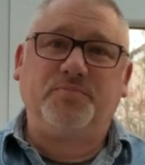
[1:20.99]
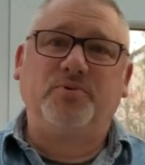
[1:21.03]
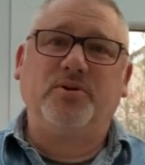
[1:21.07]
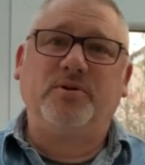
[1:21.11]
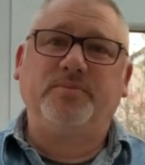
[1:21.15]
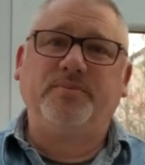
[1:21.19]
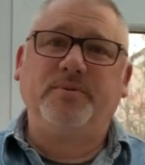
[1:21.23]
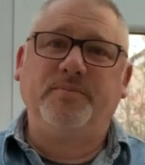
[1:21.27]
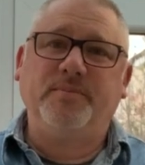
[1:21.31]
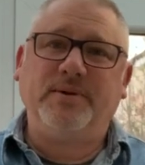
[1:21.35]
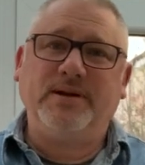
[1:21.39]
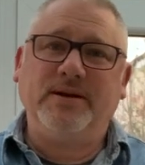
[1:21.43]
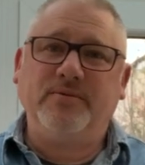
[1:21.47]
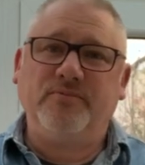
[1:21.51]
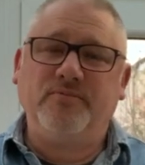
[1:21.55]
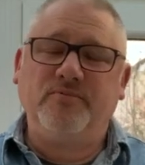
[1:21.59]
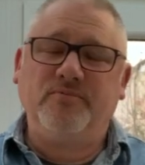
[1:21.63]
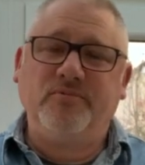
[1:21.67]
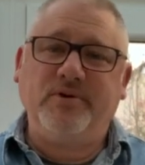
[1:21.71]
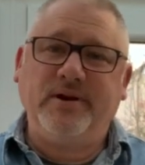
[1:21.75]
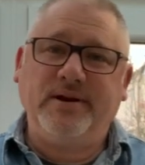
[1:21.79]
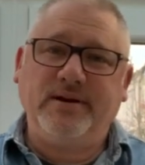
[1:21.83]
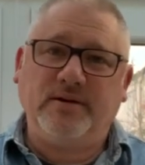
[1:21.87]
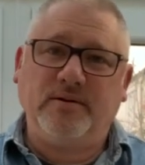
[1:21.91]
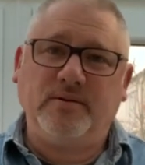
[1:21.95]
probably
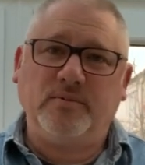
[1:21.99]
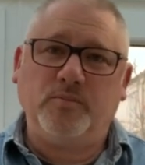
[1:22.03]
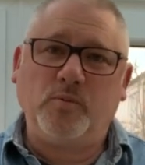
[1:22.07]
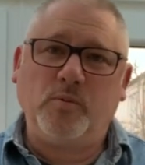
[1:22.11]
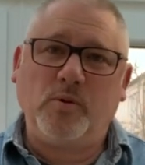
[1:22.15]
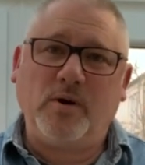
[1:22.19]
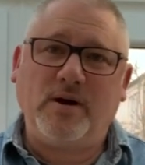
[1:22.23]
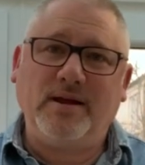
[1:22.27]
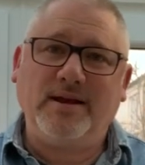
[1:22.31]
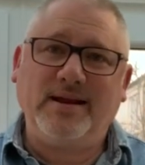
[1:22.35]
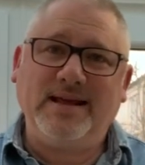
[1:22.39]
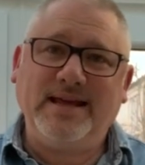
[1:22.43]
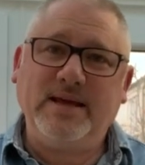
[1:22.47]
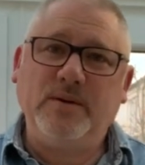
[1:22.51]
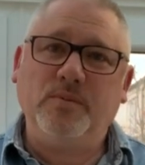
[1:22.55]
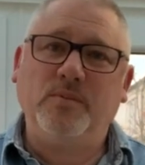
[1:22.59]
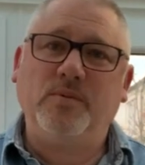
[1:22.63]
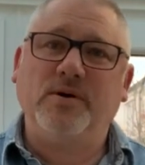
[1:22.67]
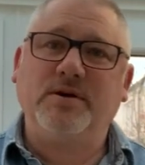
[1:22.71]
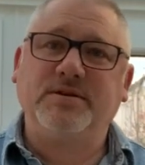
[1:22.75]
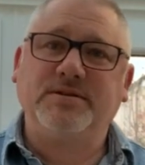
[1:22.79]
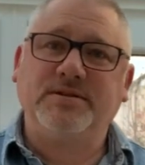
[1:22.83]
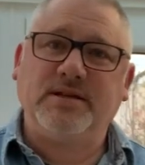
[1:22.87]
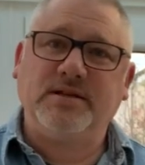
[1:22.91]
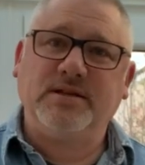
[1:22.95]
written while he
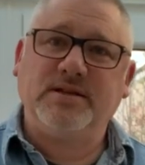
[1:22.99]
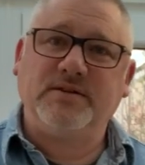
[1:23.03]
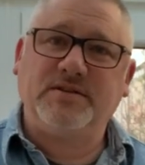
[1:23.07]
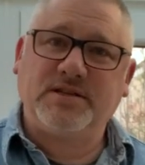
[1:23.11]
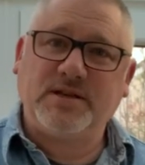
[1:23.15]
was under